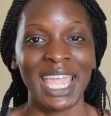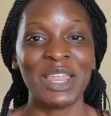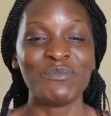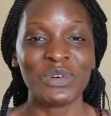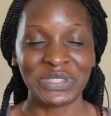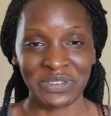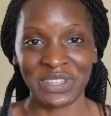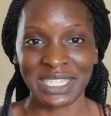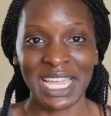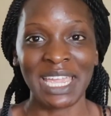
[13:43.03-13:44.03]
And most of
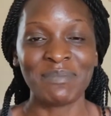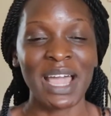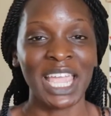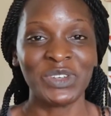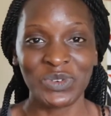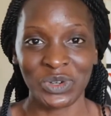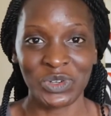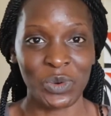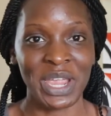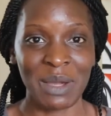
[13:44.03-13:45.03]
the time, I do not
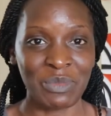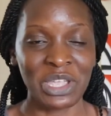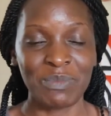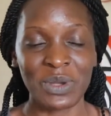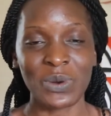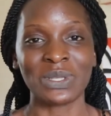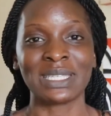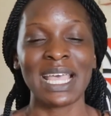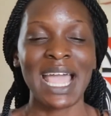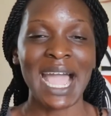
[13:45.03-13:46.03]
know where I'm going,
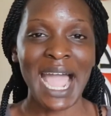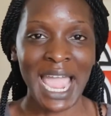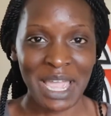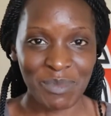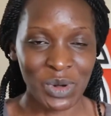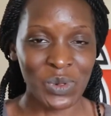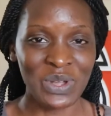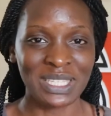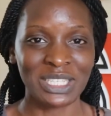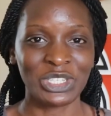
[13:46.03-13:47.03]
because I am
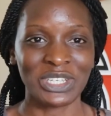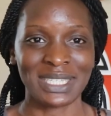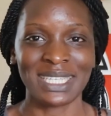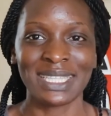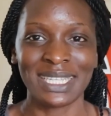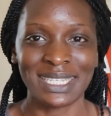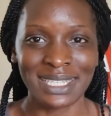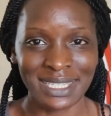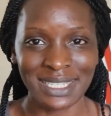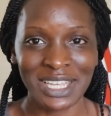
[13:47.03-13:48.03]
always chasing the
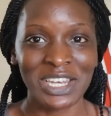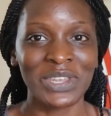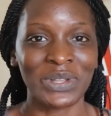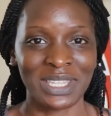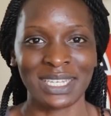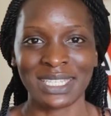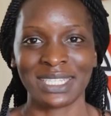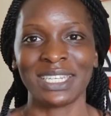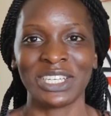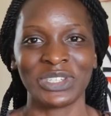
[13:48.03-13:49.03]
deals, not the
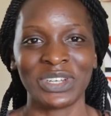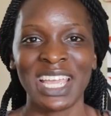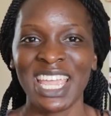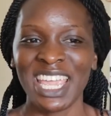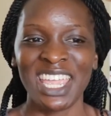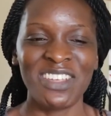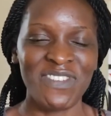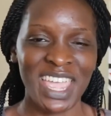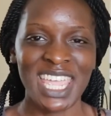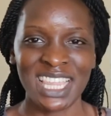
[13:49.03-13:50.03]
destination. If
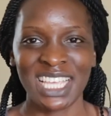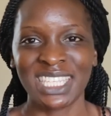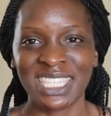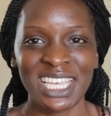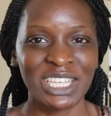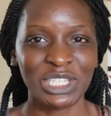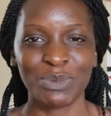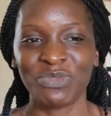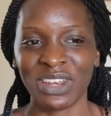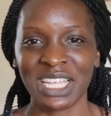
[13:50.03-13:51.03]
I hear there's
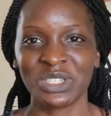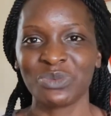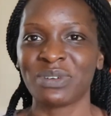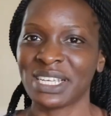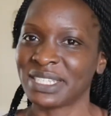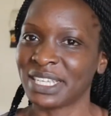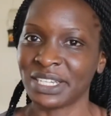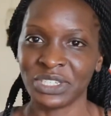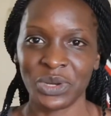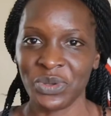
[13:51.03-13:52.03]
cheap flights to Brazil,
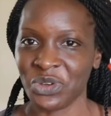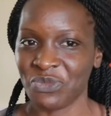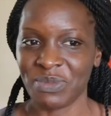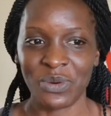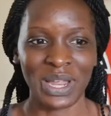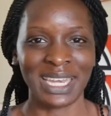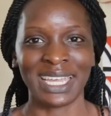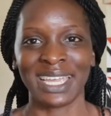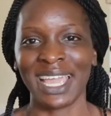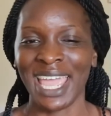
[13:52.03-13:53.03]
ndio mimi kwa
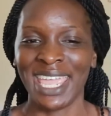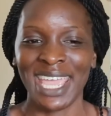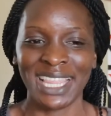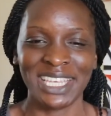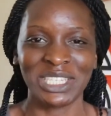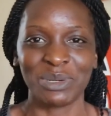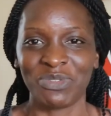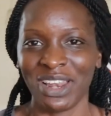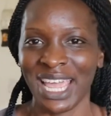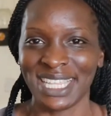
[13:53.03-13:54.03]
ndege. I hear the cheap
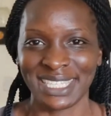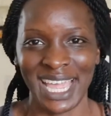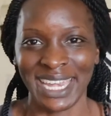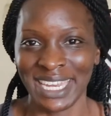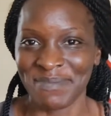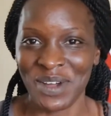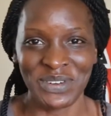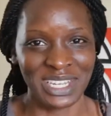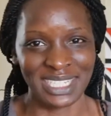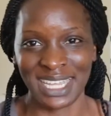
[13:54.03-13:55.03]
flights are in
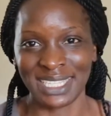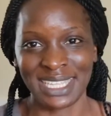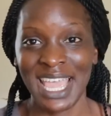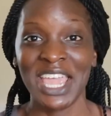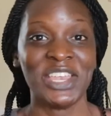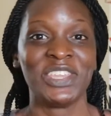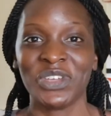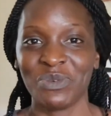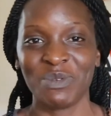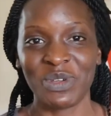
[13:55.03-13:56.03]
Mauritius,
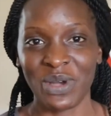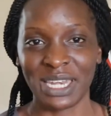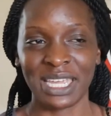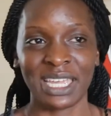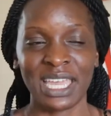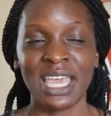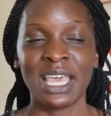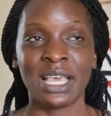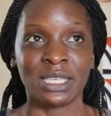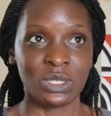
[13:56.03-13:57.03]
ndio mimi kwa ndege.
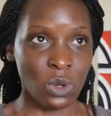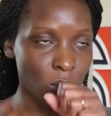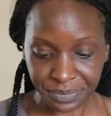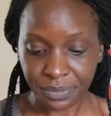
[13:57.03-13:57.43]
So